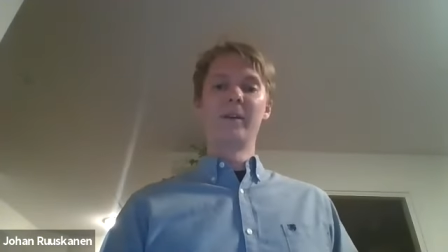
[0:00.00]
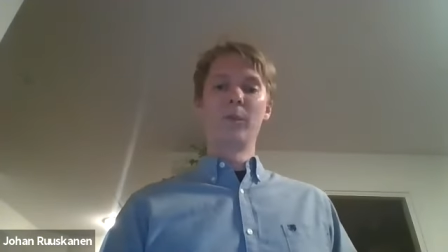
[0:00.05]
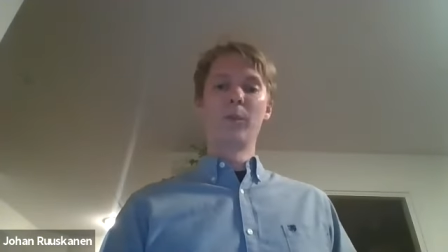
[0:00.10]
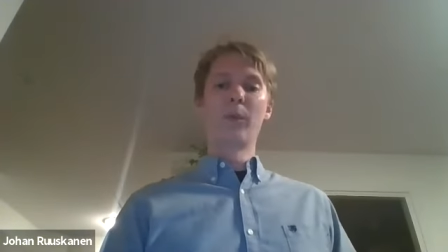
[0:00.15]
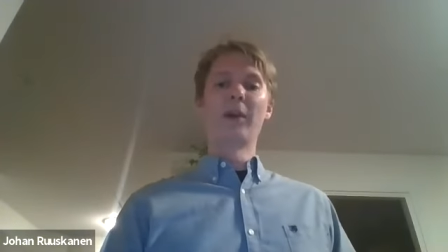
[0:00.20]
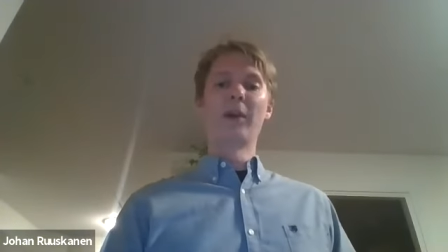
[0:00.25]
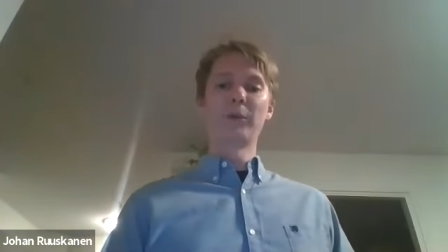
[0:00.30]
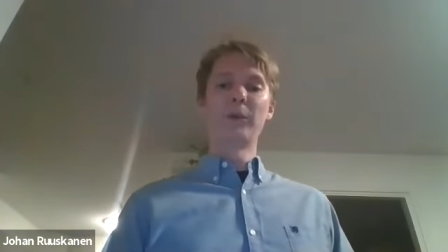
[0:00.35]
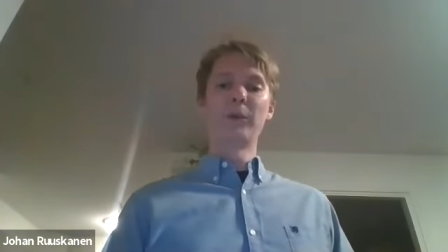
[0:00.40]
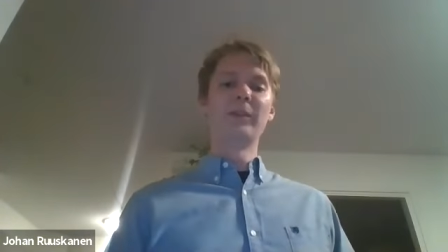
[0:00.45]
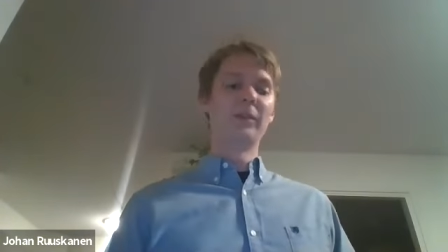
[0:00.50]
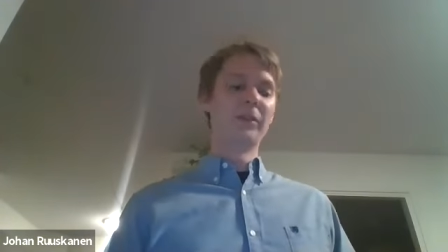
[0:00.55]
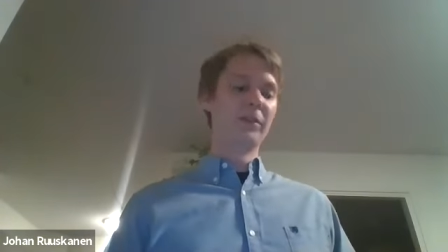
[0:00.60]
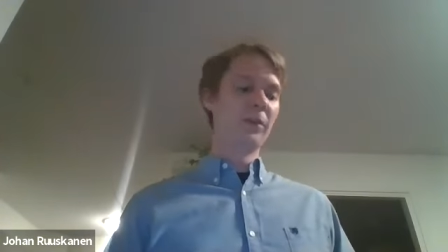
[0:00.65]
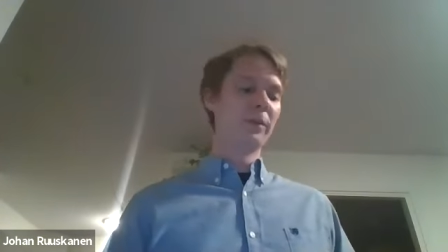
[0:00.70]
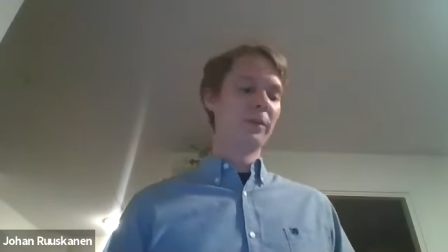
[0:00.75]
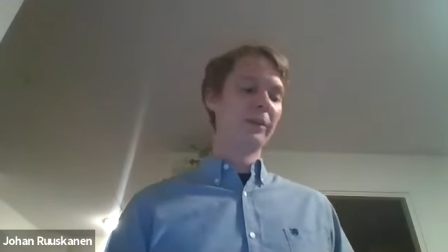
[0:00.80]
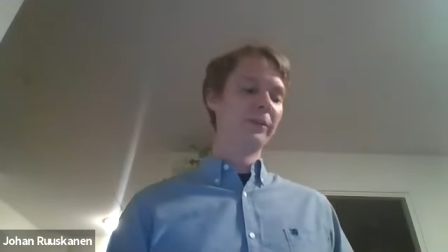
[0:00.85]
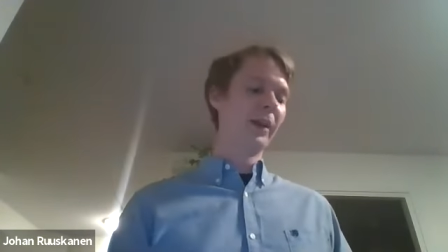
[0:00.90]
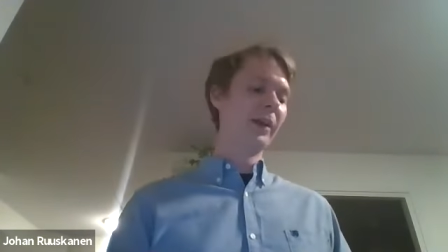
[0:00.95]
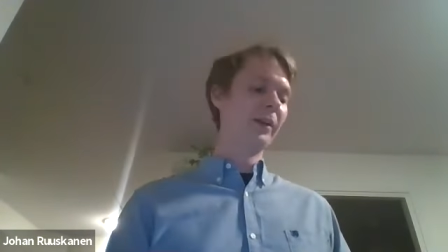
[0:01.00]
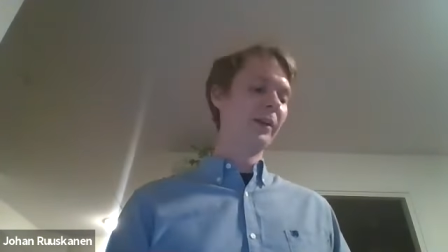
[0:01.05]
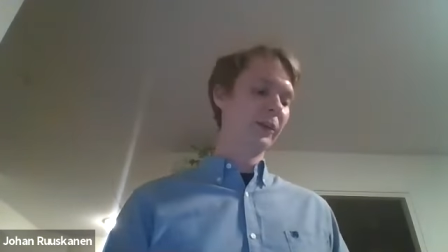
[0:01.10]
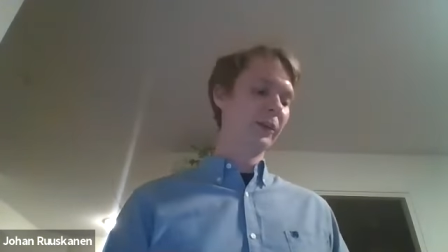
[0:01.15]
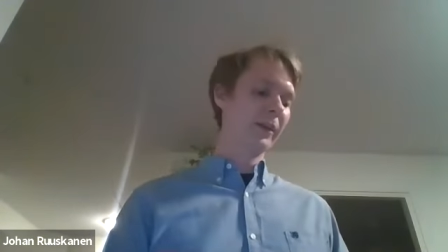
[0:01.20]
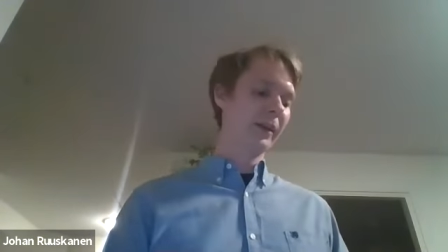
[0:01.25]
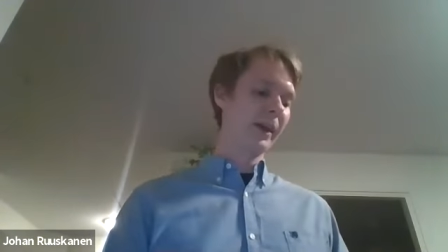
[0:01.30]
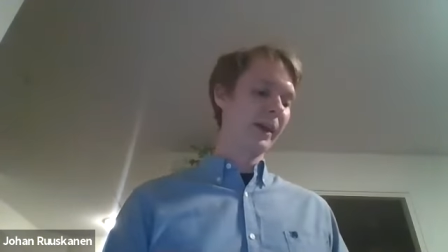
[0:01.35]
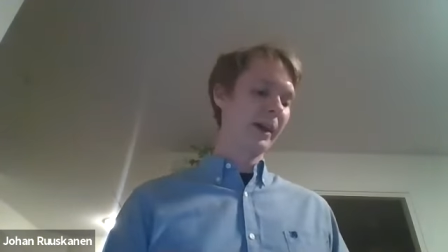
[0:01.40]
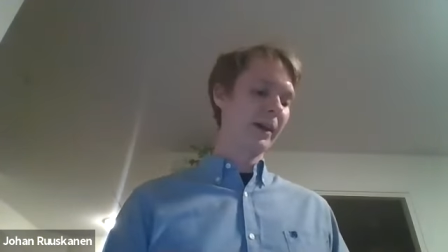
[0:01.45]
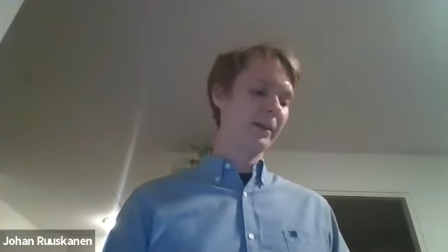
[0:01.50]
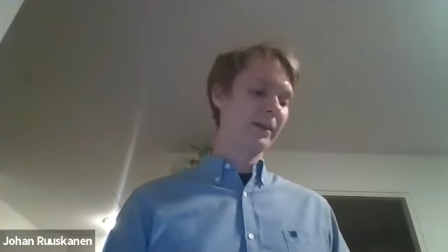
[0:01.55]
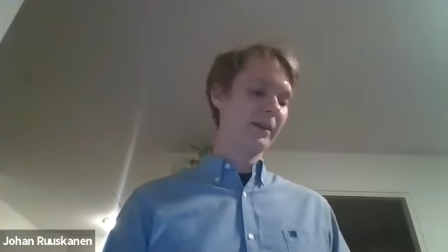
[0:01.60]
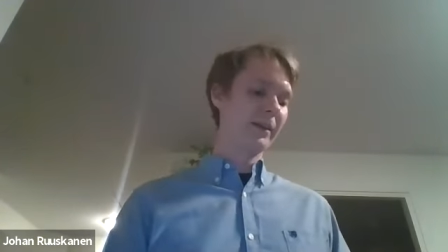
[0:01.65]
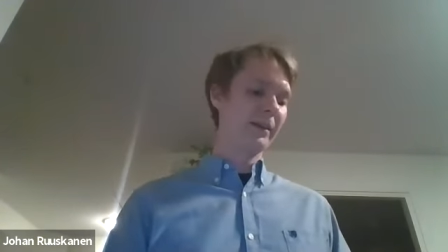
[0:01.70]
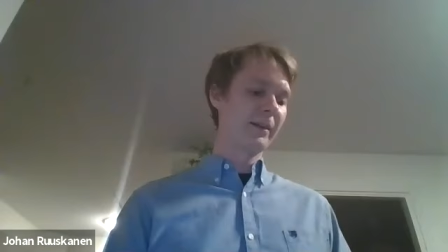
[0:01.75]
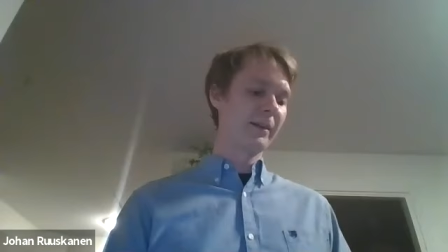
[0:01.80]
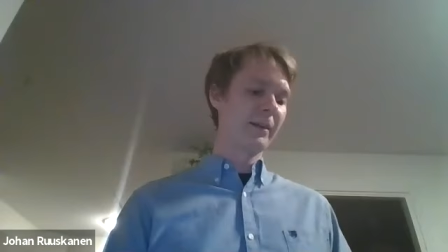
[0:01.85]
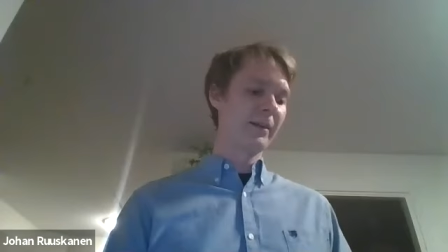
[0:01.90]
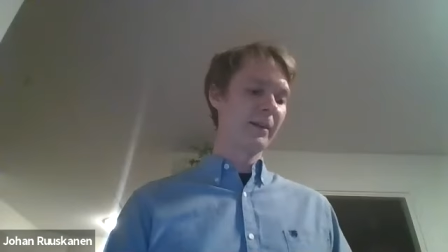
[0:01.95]
when increasing utilization
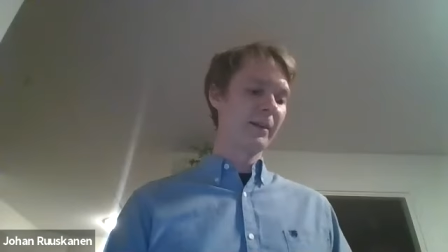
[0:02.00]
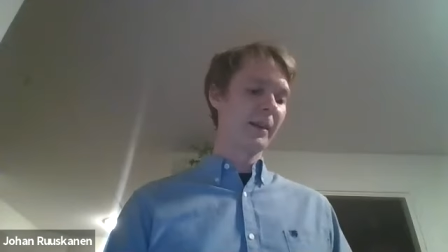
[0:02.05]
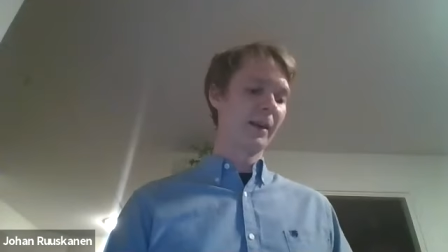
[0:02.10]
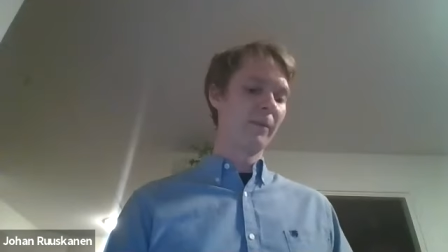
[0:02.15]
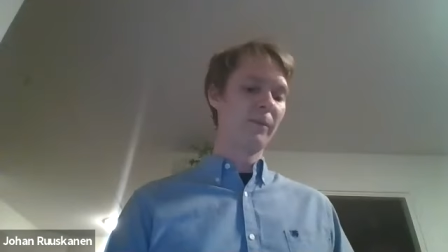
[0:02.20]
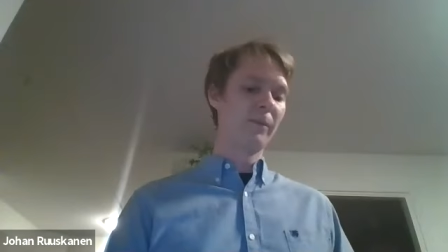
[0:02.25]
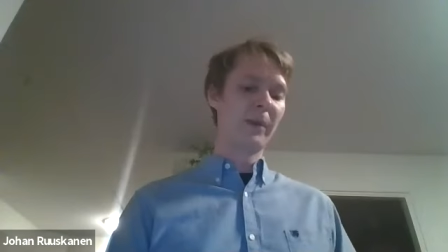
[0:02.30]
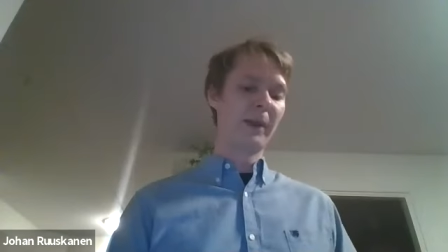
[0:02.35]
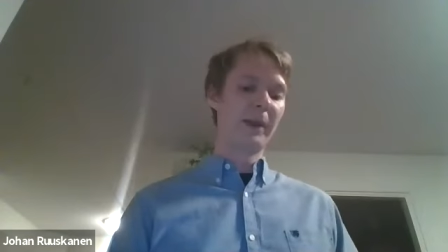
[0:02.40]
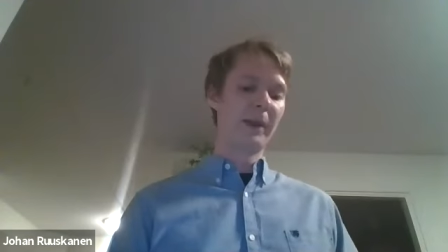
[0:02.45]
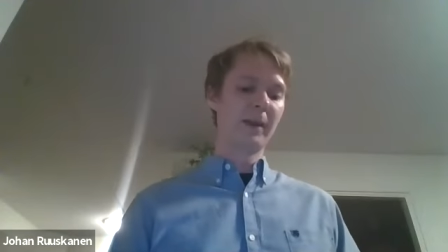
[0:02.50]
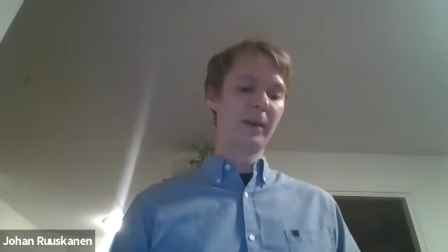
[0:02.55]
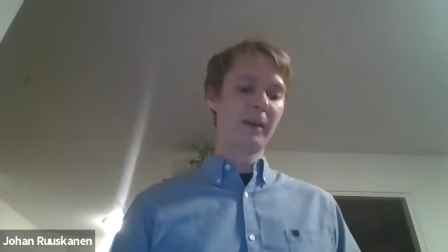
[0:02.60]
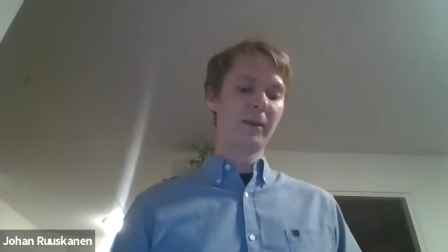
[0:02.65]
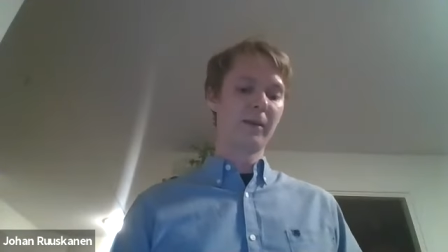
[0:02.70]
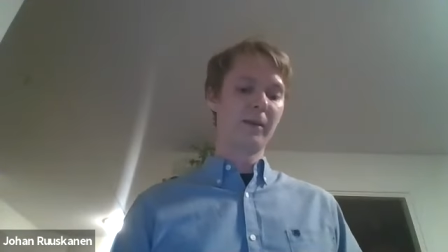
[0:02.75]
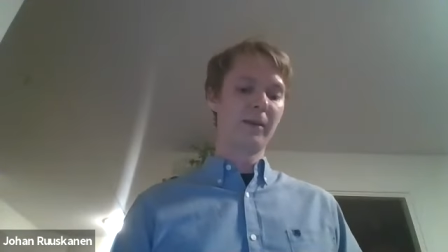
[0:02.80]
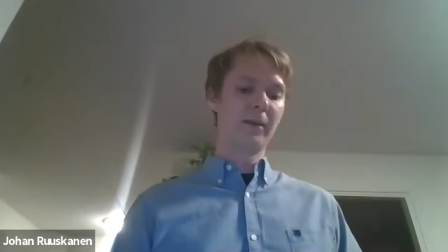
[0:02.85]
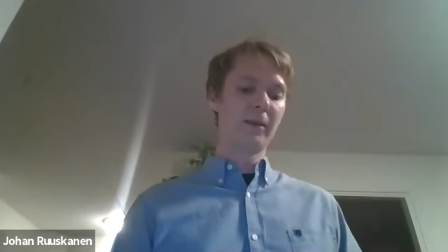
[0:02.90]
can be